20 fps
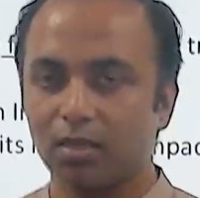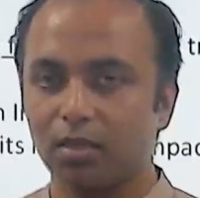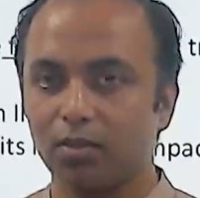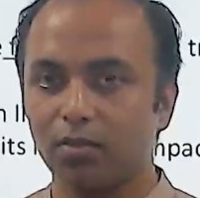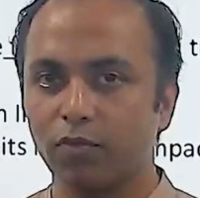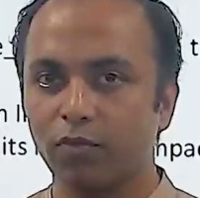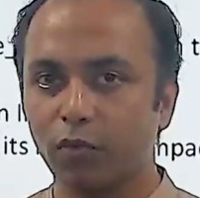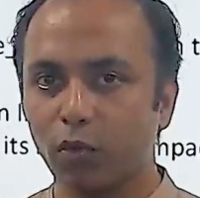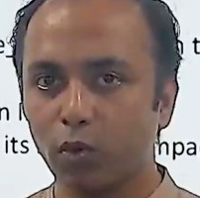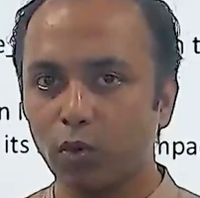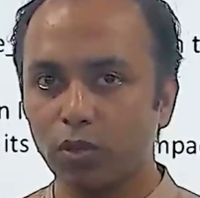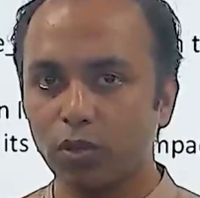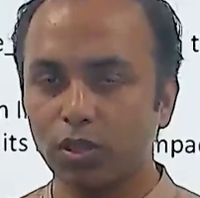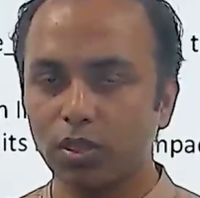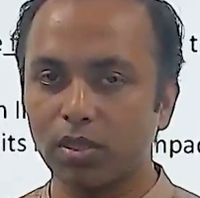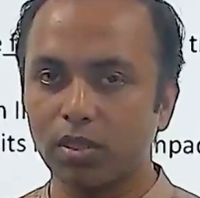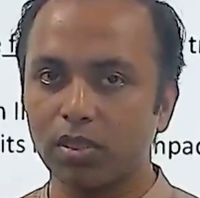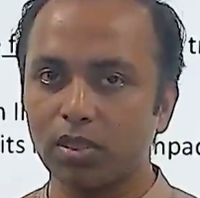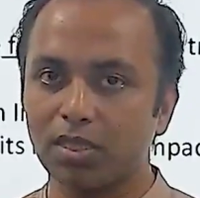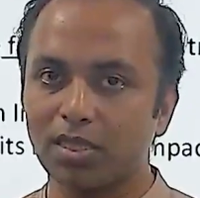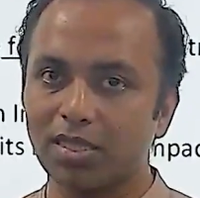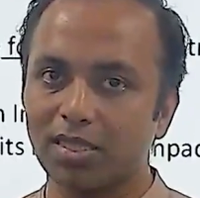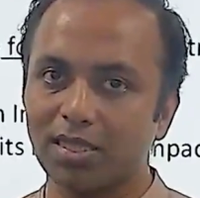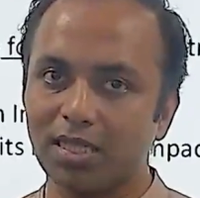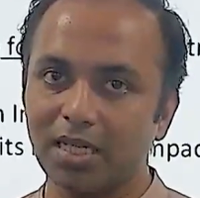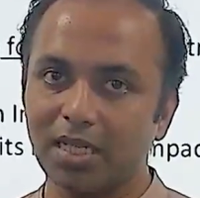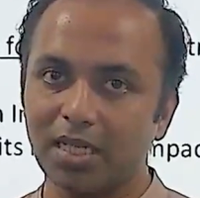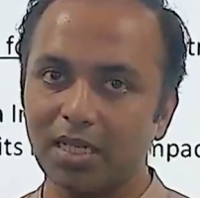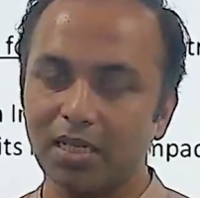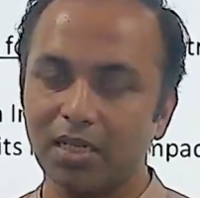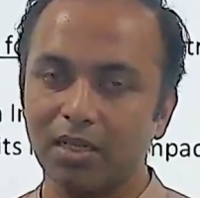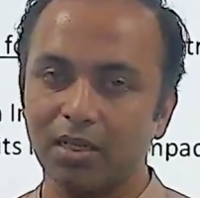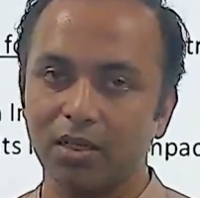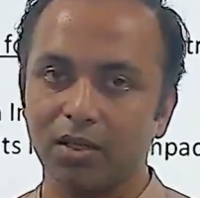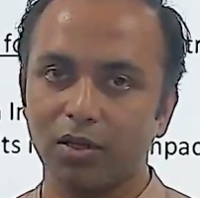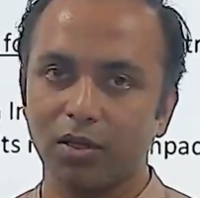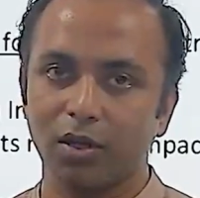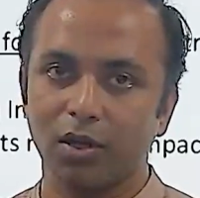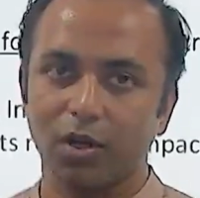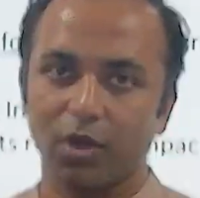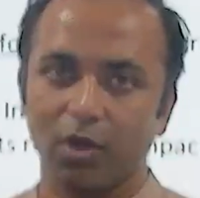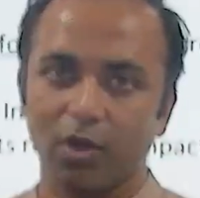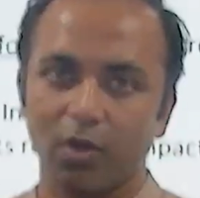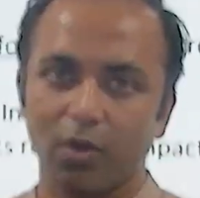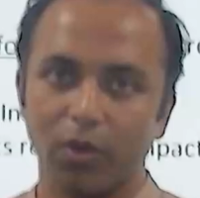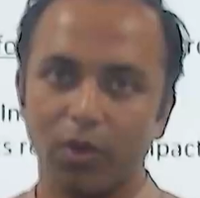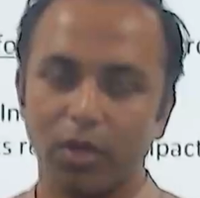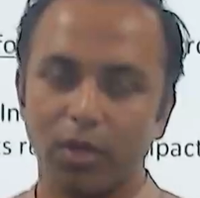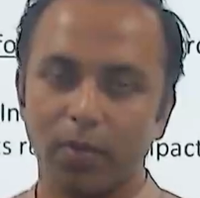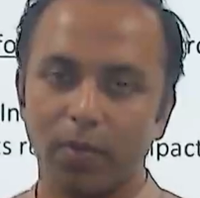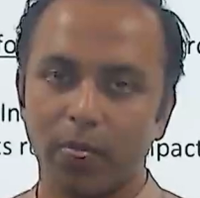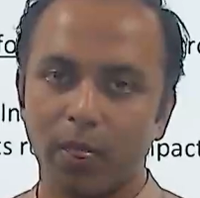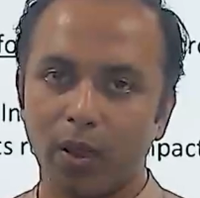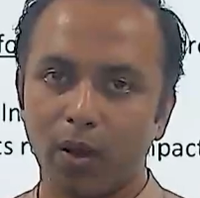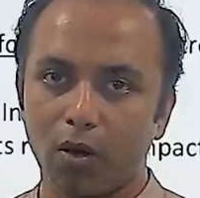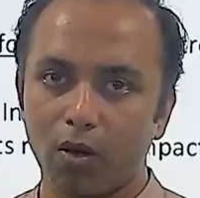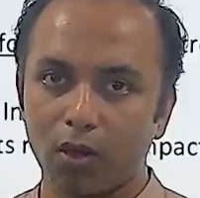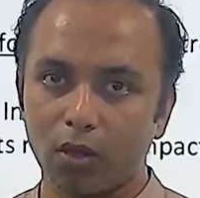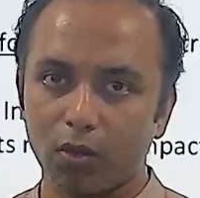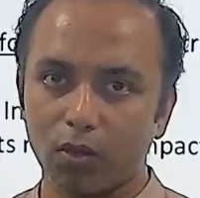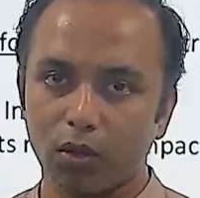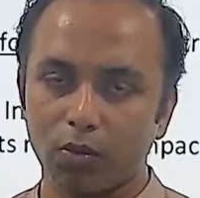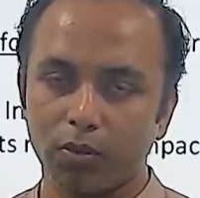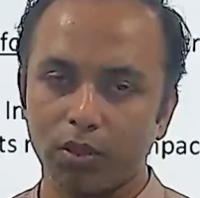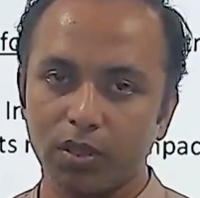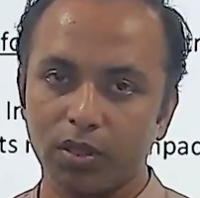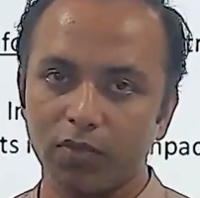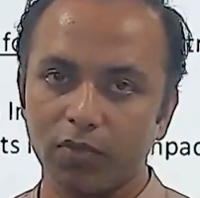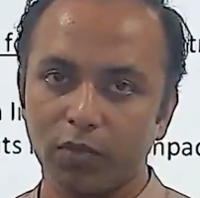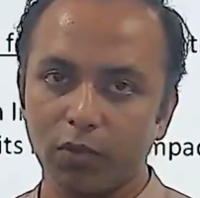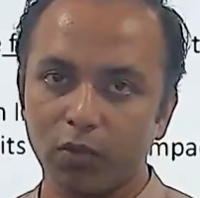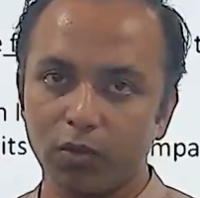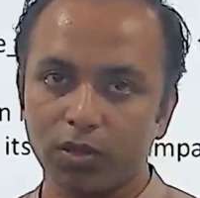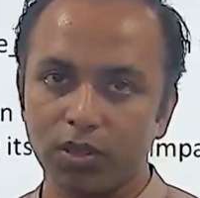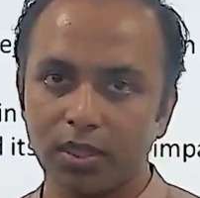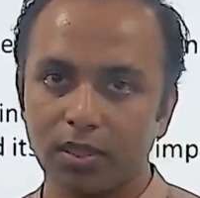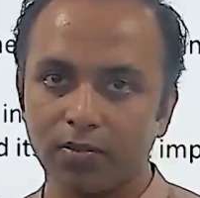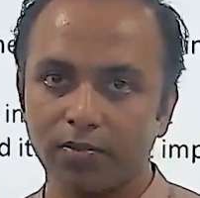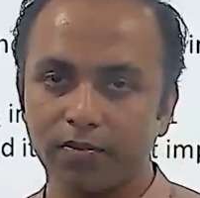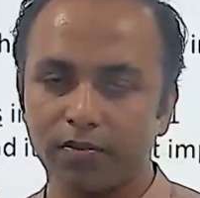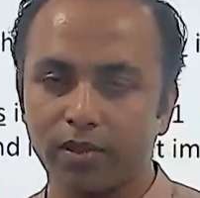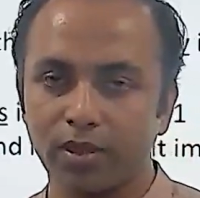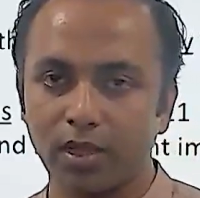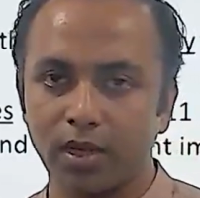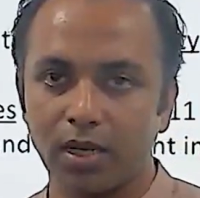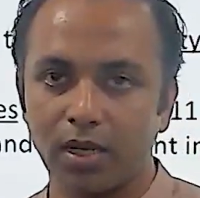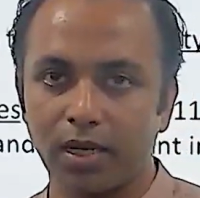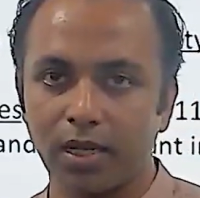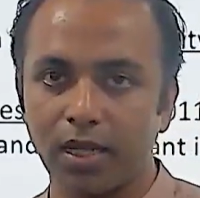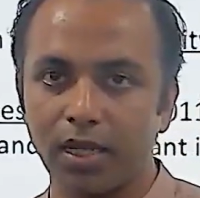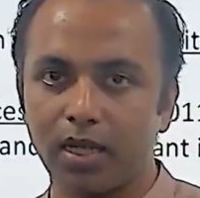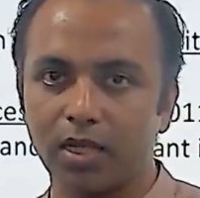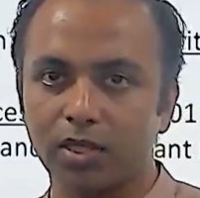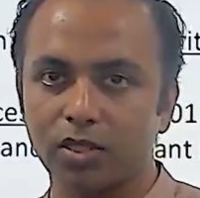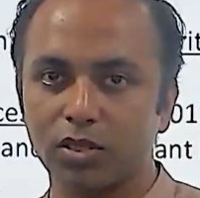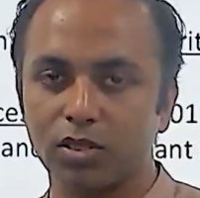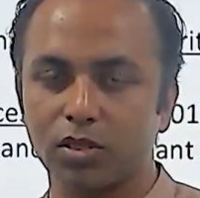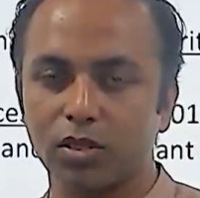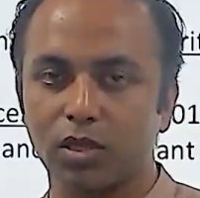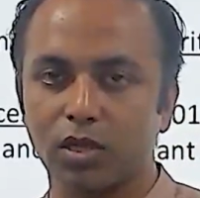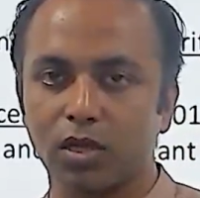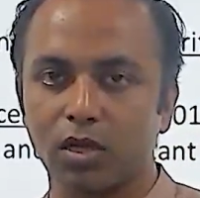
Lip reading: frozen sea, Okay, or it could be the frozen lakes,